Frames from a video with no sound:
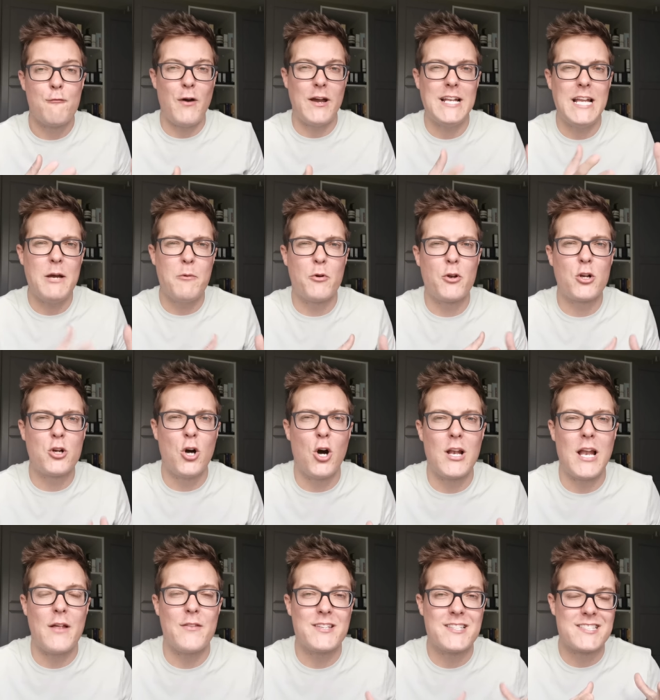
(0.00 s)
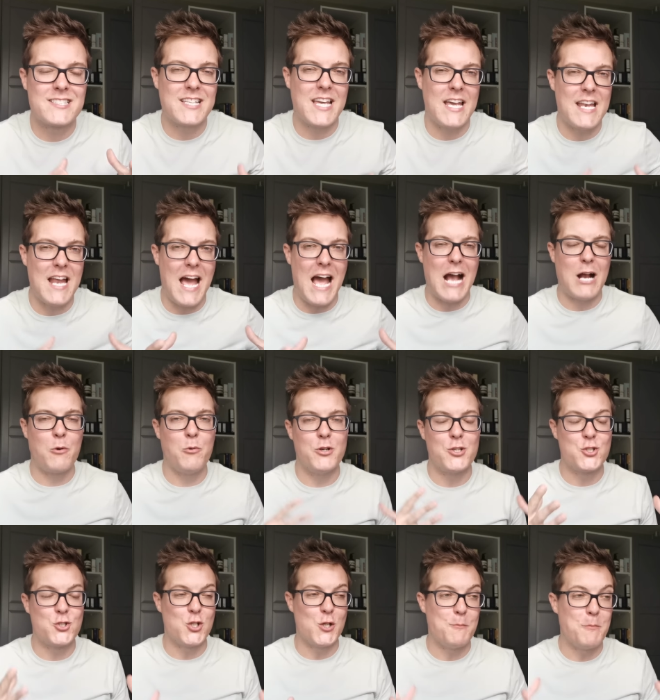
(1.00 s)
Finally, I want to call out the Skin
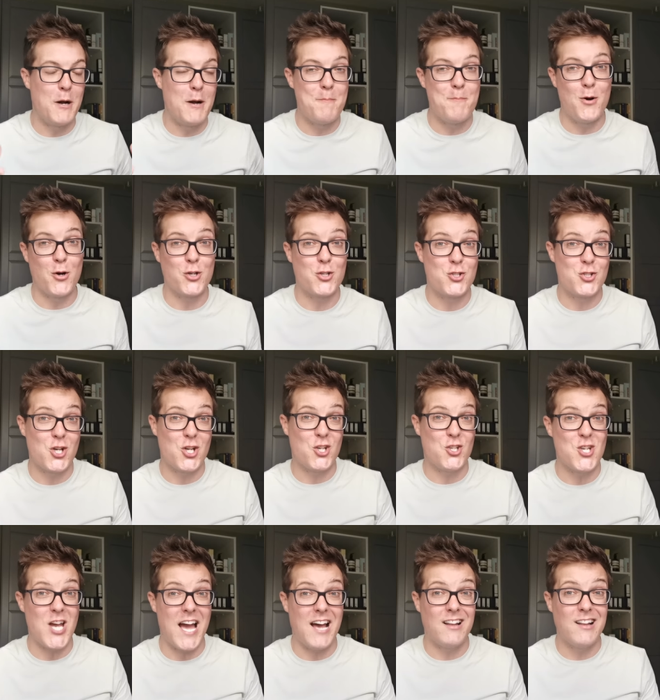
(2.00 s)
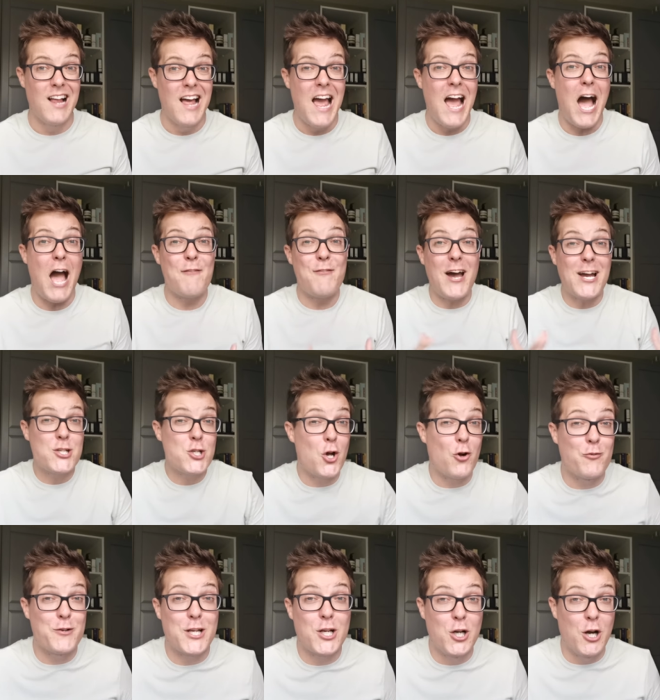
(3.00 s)
Aqua Super Moisture Gel. I've
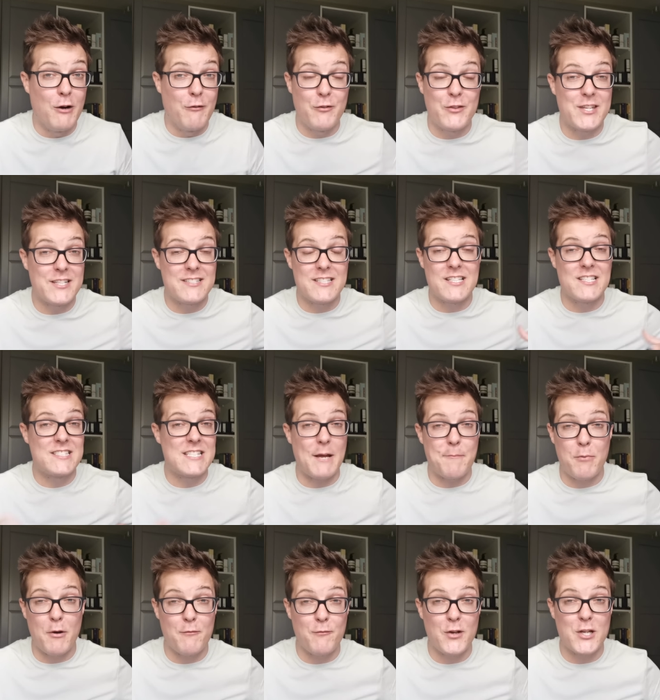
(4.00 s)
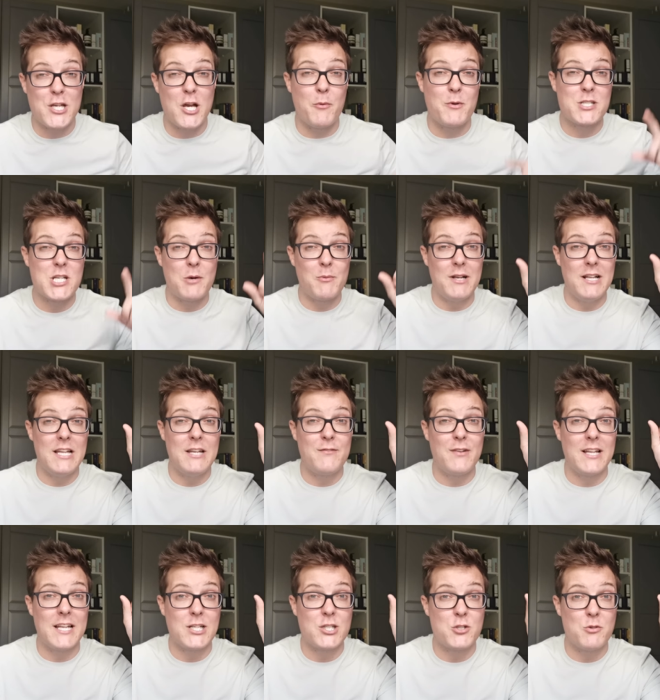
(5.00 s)
actually already covered this in a separate video, which I will
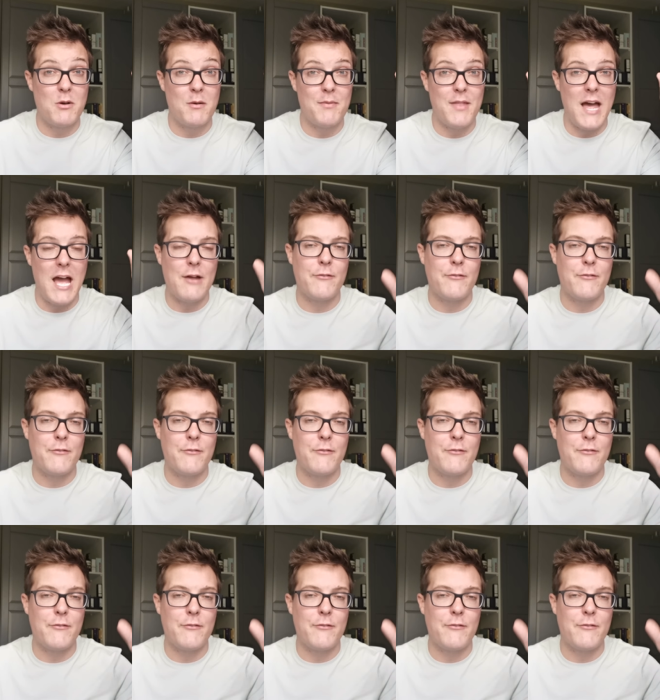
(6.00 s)
leave a link to up